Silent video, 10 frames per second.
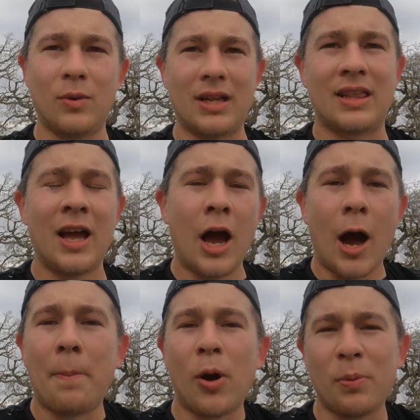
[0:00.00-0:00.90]
with
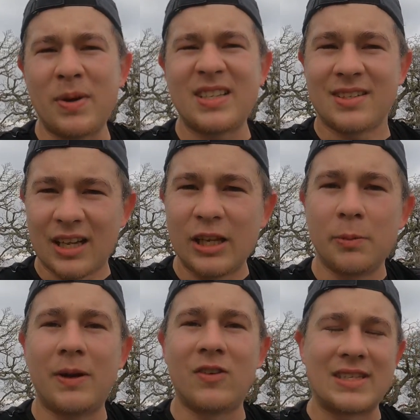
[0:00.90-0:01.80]
a purpose, a little
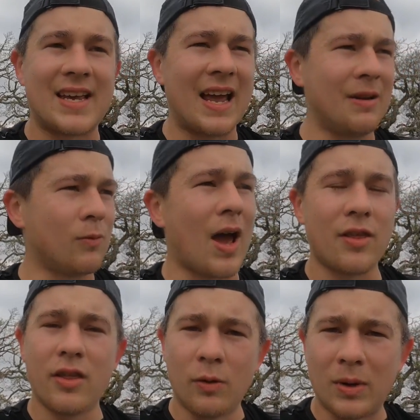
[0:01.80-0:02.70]
bit of intent
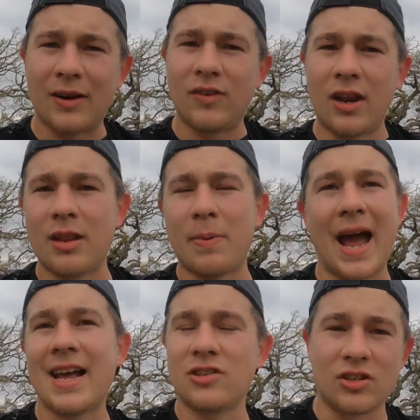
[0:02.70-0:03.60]
rather than what I've done in the
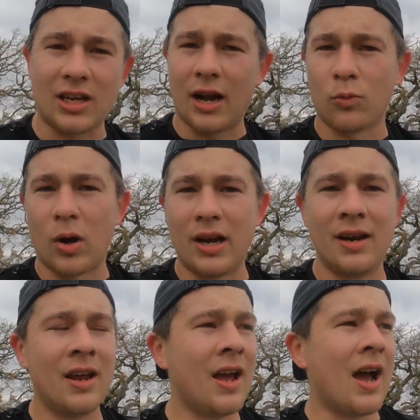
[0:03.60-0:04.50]
past and just kind of
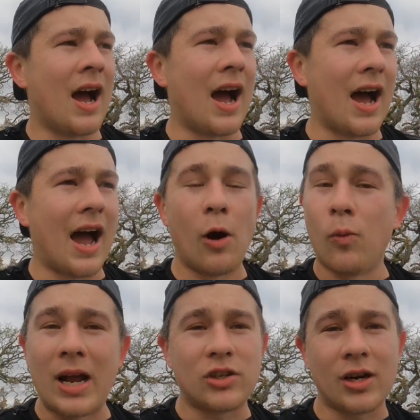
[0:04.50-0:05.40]
run.
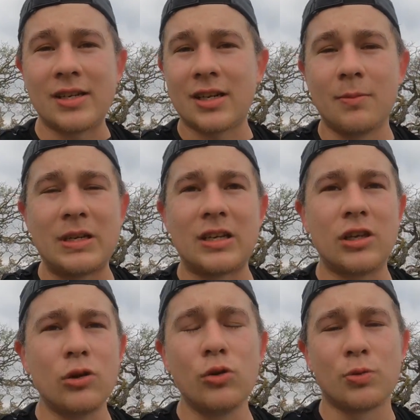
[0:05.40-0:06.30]
Weight training is gonna be a
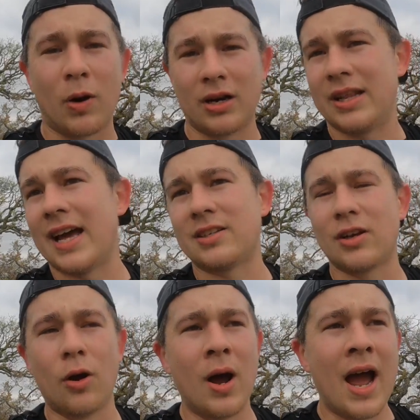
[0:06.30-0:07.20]
huge part of that.
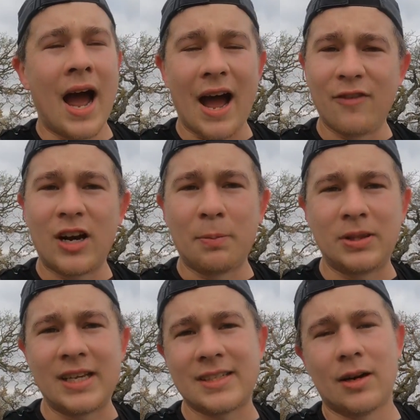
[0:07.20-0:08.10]
So I have a couple
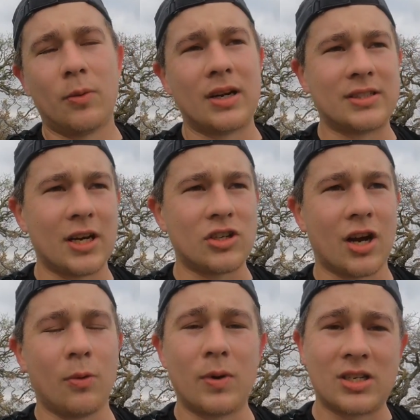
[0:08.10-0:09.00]
things that I wanna touch
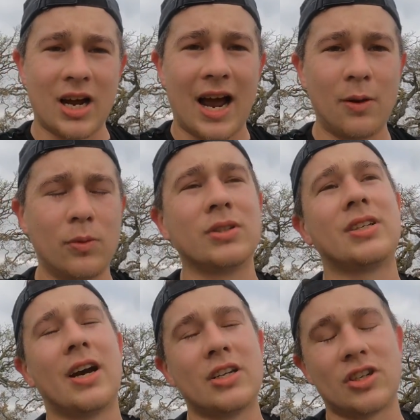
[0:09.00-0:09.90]
on, which I will
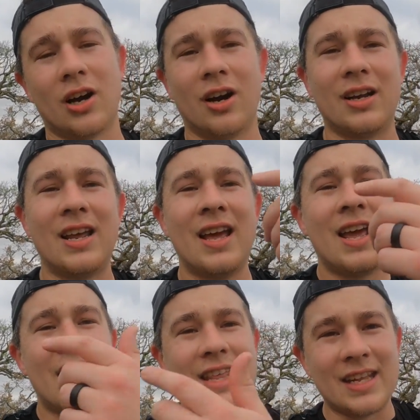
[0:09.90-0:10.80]
touch on
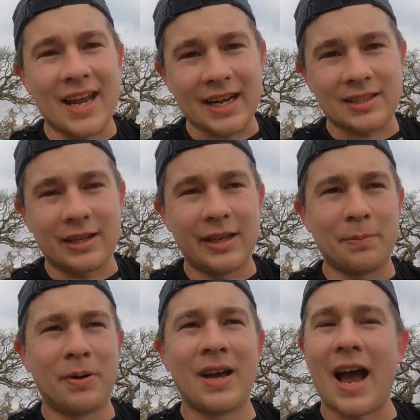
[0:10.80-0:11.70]
in the next
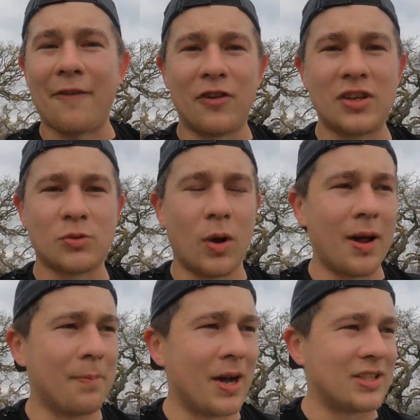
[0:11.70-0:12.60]
clip after this
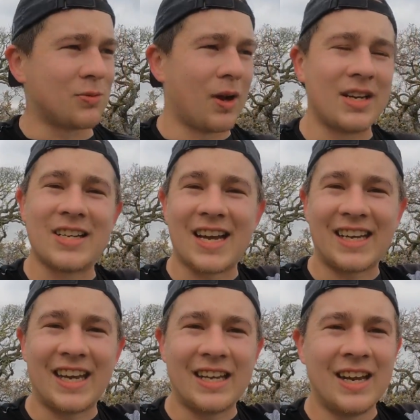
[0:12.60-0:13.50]
run, but just wanna
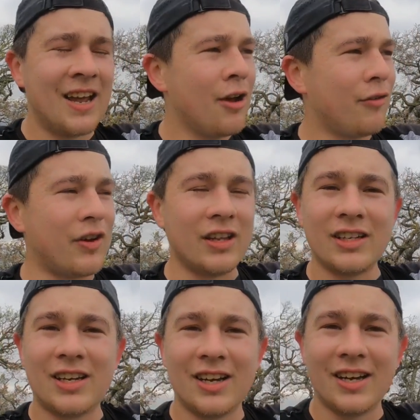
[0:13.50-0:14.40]
check in,
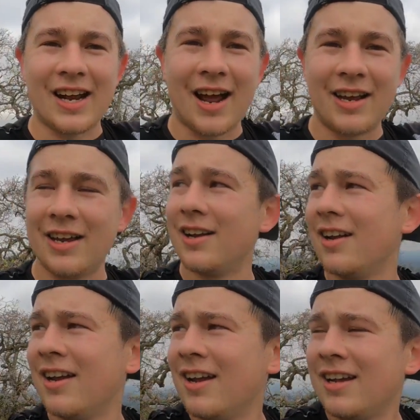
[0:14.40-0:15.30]
feeling good out
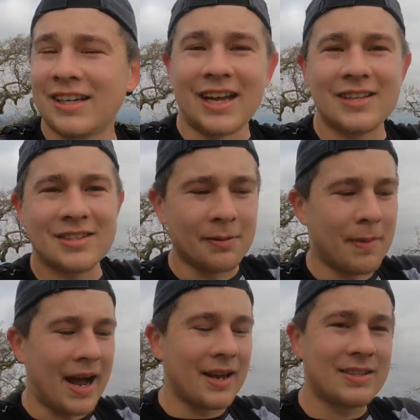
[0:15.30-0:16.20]
here, getting some
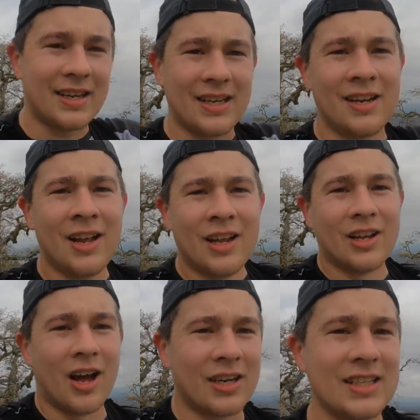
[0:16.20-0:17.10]
miles in,
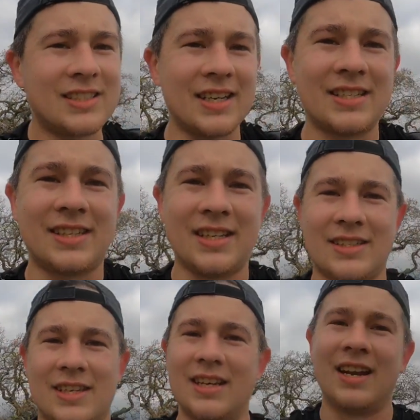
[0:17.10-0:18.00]
longest
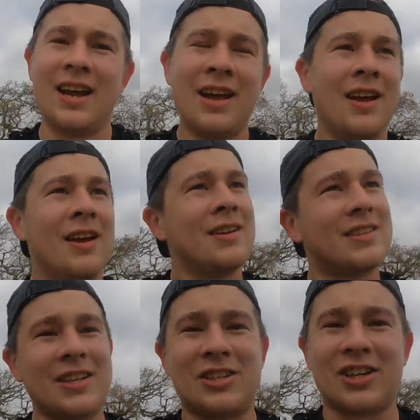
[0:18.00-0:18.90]
distance and
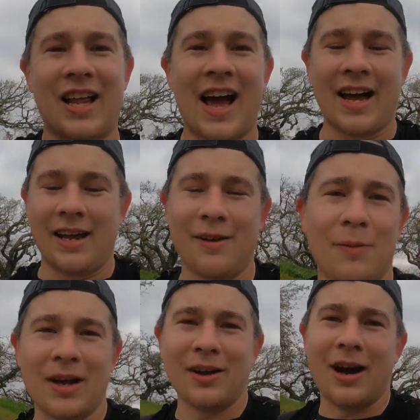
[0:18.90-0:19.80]
since July. I don't
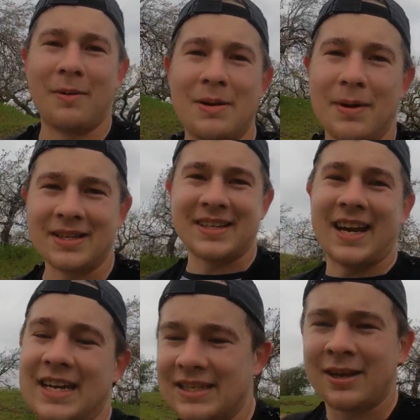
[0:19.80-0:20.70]
even wanna know how many months
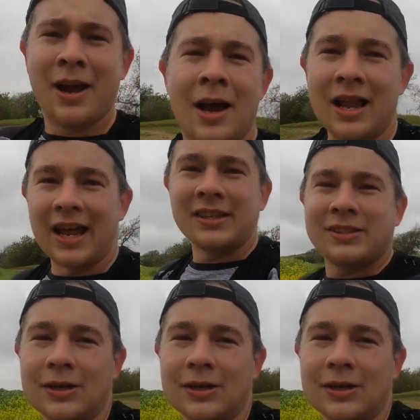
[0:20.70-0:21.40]
that is. Let's